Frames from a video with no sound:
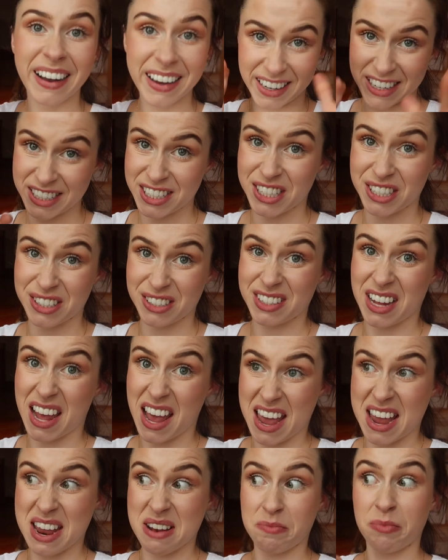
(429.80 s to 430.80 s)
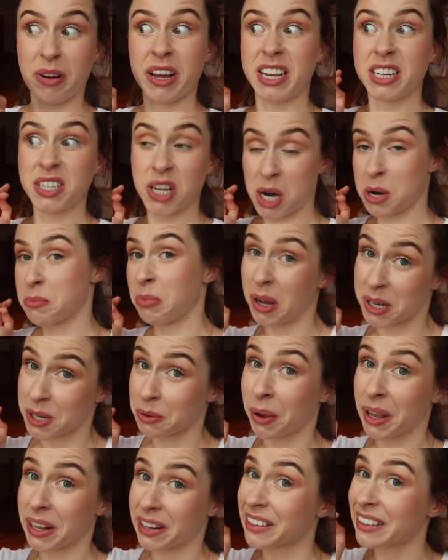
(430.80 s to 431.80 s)
I literally just ate my entire body
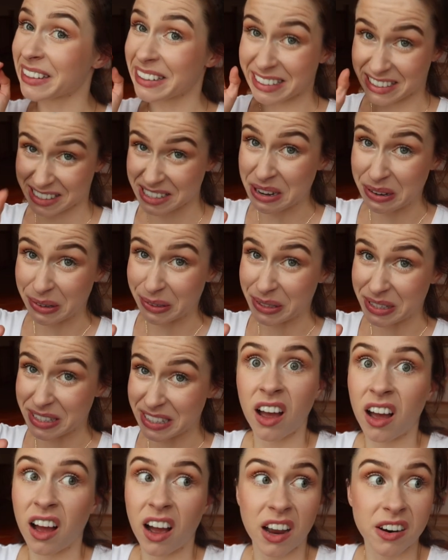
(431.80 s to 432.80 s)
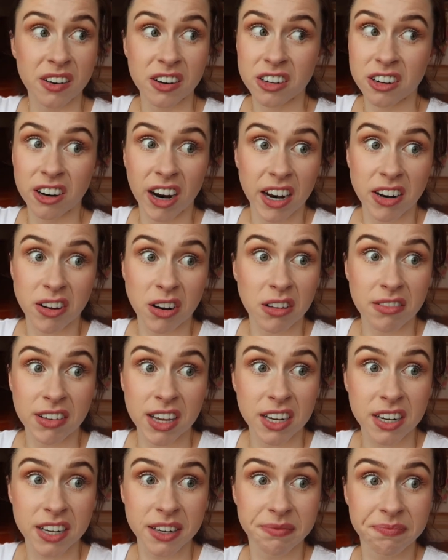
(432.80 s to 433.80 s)
weight in scones. I regret none of
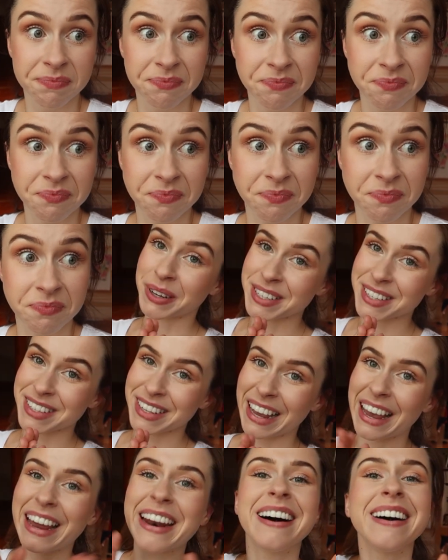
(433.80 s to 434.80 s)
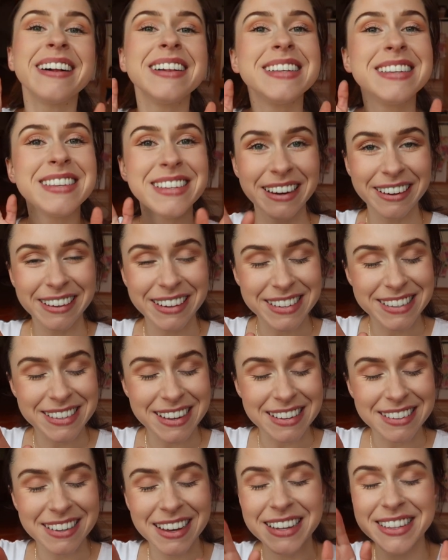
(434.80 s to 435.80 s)
it. But in all
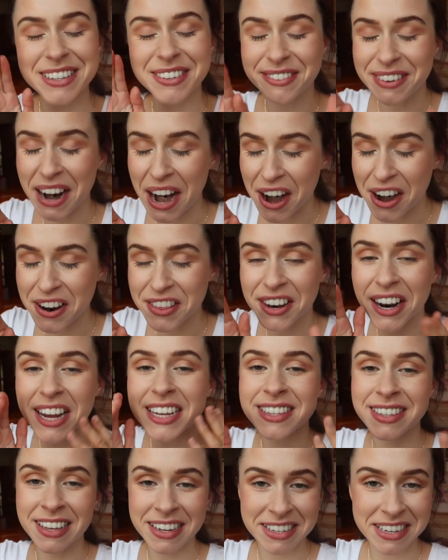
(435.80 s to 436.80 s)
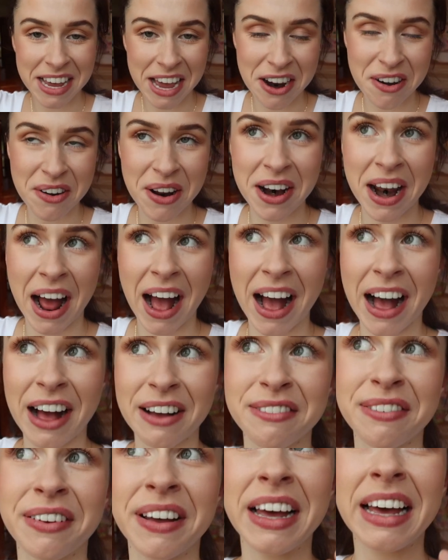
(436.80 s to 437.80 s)
seriousness, it's rare that I sit down and
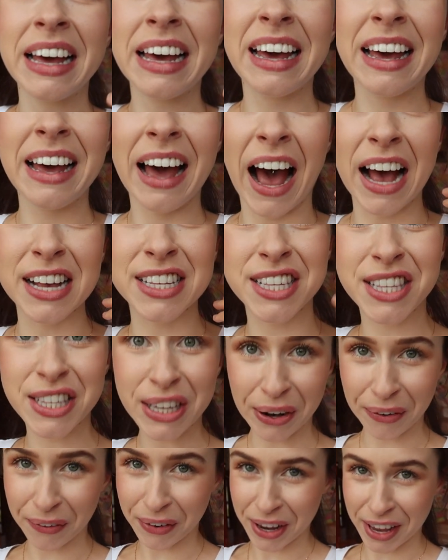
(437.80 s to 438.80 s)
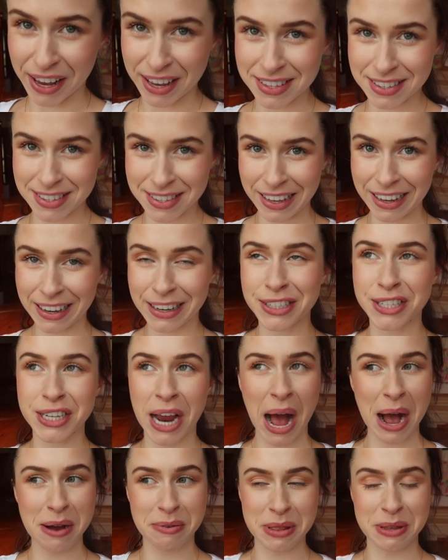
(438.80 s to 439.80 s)
have a serious
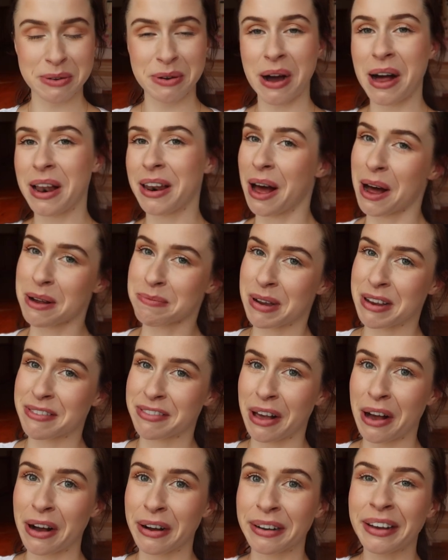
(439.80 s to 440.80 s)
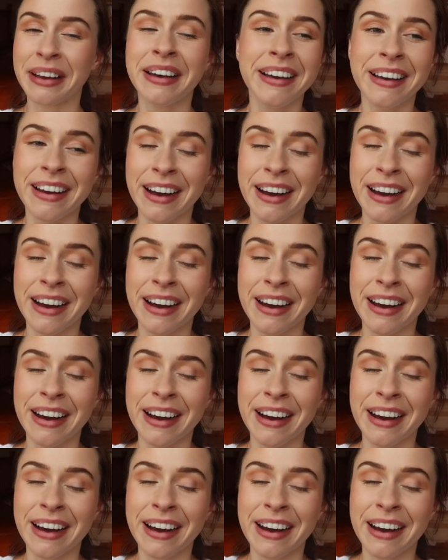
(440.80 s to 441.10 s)
chat with you all on my vlog.